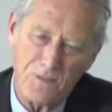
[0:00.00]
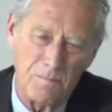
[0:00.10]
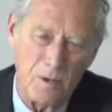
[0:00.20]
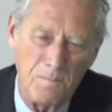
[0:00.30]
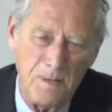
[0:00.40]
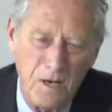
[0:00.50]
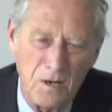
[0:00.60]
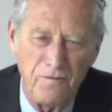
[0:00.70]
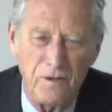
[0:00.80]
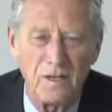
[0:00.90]
But
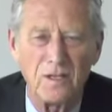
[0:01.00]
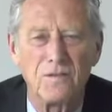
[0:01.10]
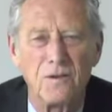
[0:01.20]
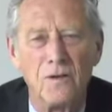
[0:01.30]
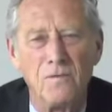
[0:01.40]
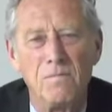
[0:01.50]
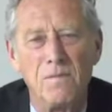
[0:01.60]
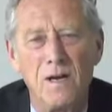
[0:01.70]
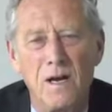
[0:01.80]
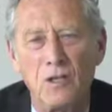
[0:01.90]
beyond this, the
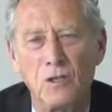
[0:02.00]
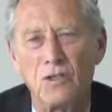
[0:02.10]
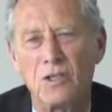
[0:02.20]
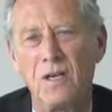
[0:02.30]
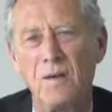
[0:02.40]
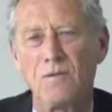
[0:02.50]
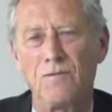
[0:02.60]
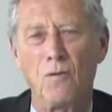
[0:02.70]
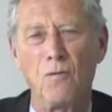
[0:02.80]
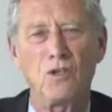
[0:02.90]
larger schemes
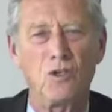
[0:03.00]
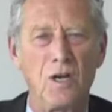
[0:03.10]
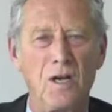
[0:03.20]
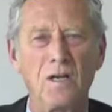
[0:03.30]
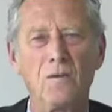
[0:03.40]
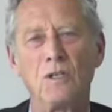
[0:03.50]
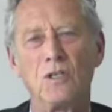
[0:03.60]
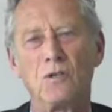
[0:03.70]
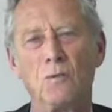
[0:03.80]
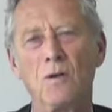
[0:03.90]
for risk sharing, which
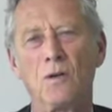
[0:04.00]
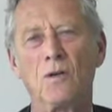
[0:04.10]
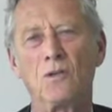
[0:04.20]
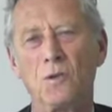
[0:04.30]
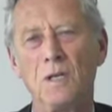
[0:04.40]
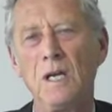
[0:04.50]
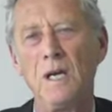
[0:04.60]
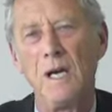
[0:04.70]
is when a country